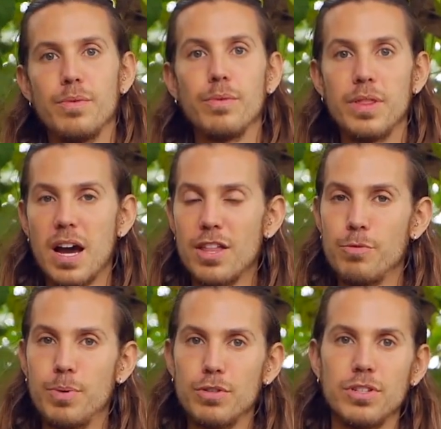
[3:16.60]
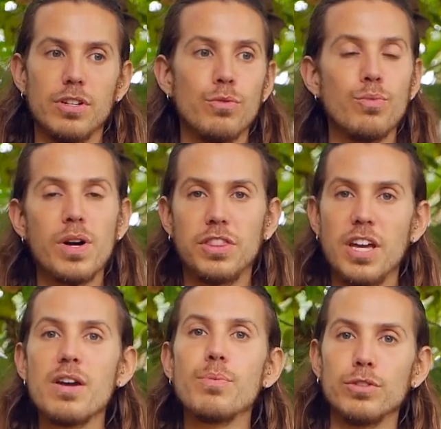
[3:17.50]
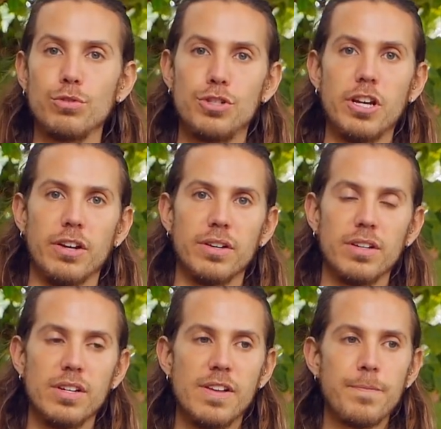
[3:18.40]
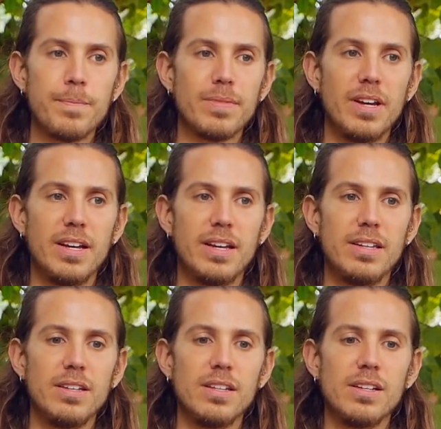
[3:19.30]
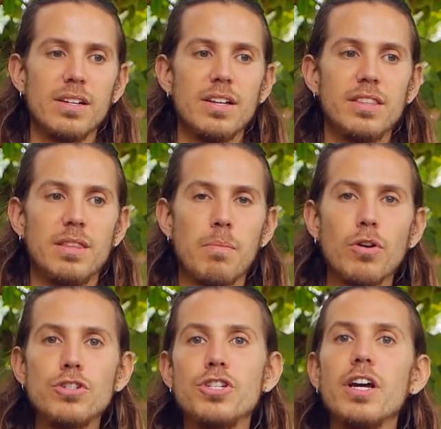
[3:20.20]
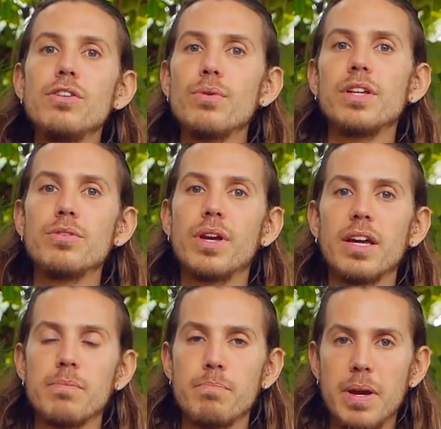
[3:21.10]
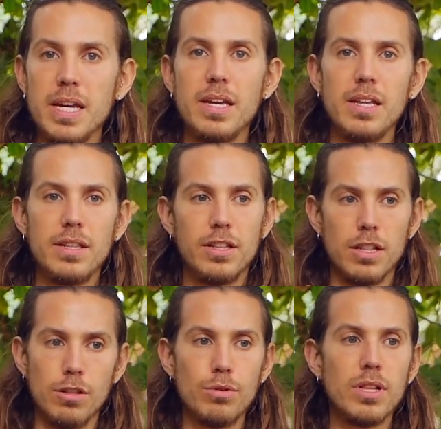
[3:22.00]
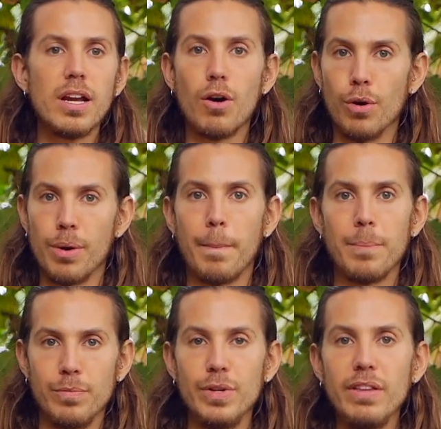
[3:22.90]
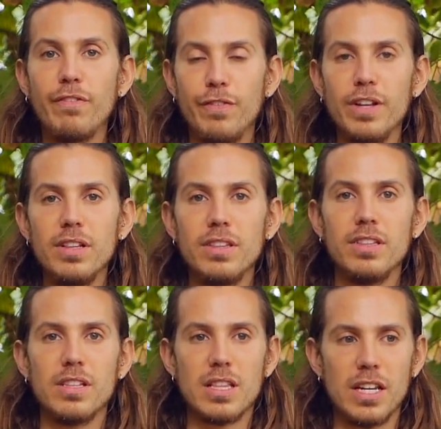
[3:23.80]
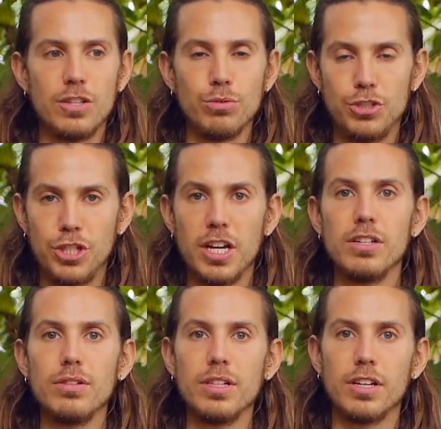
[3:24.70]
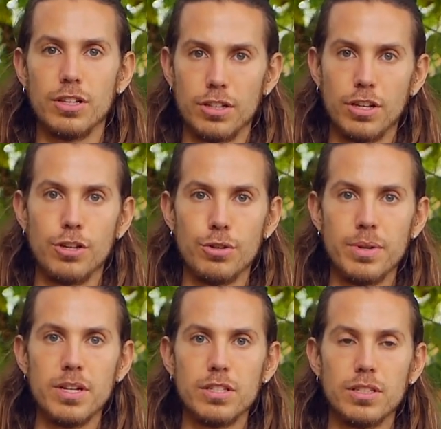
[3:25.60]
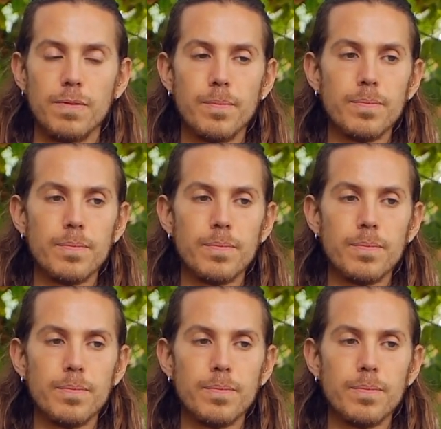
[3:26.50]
with the other person on what they want to share. And the more genuine you can make it look like, or really feel that you're genuinely curious,